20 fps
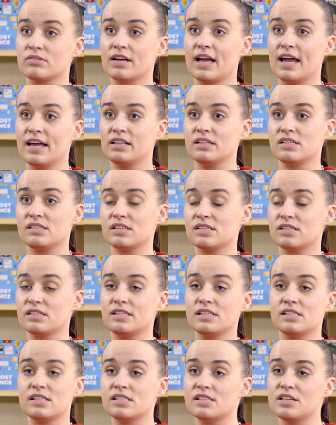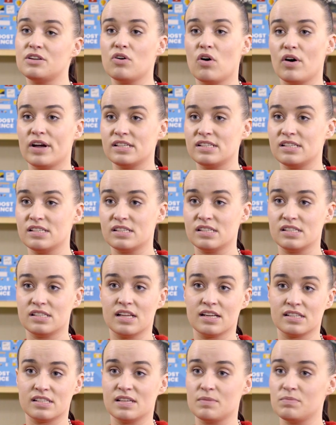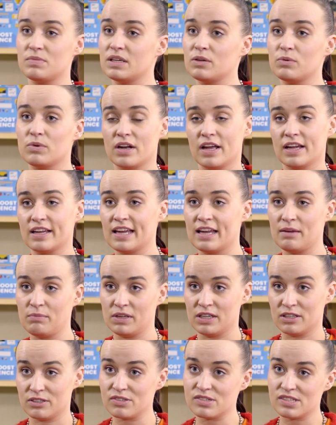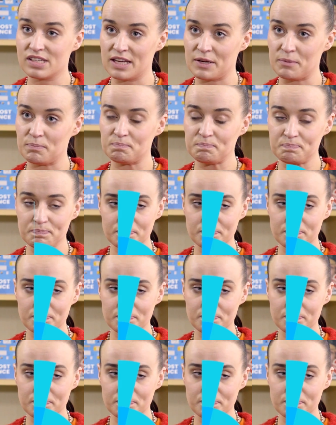Okay, this is a noise. This is not something what I came here to see.